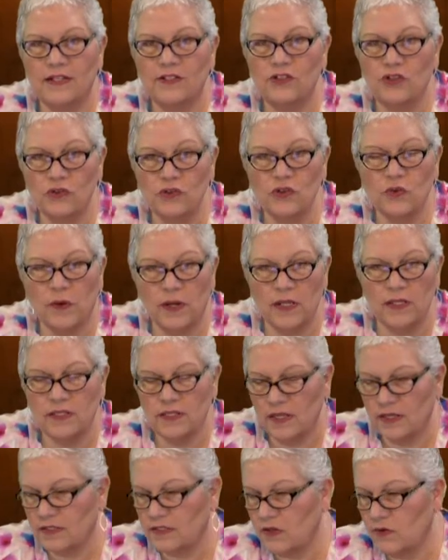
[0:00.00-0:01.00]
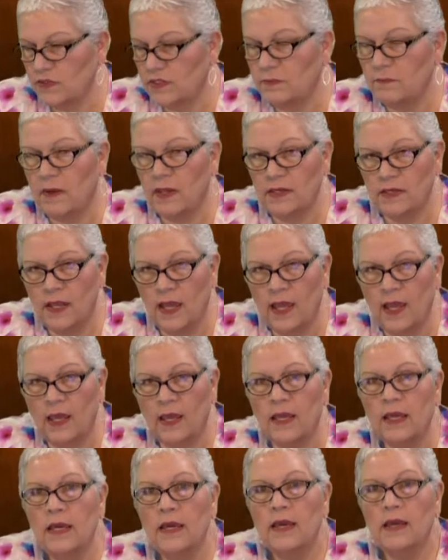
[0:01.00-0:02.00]
It's June 26th, so it's
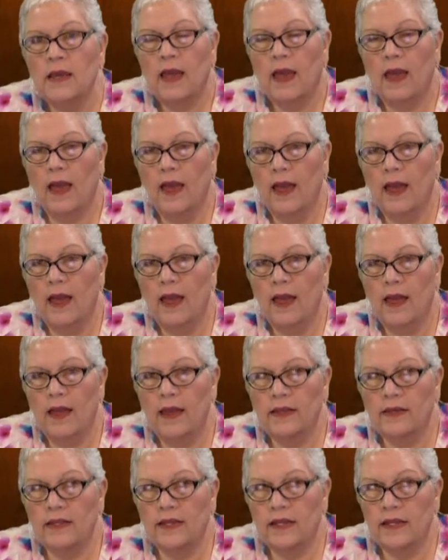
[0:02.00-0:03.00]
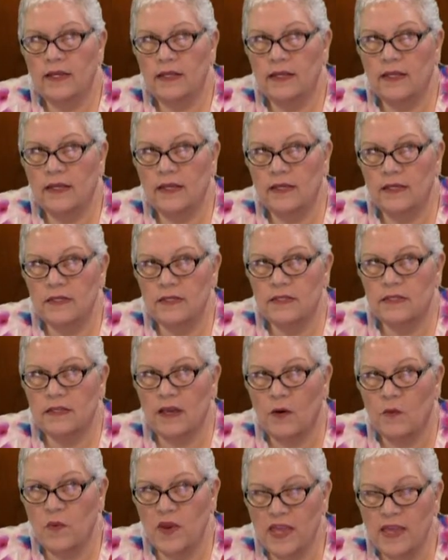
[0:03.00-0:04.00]
Monday and it is
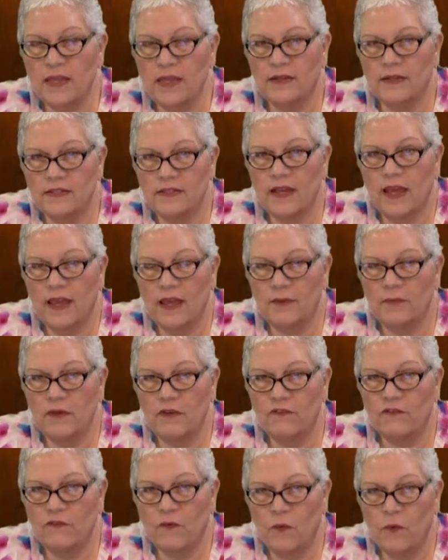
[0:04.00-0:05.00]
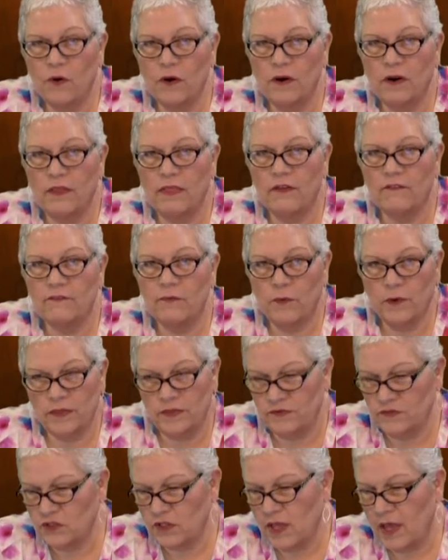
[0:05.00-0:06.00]
a week and a day before the 4th
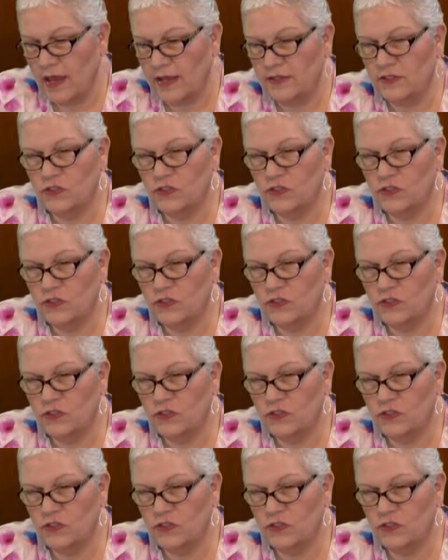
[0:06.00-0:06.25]
of July.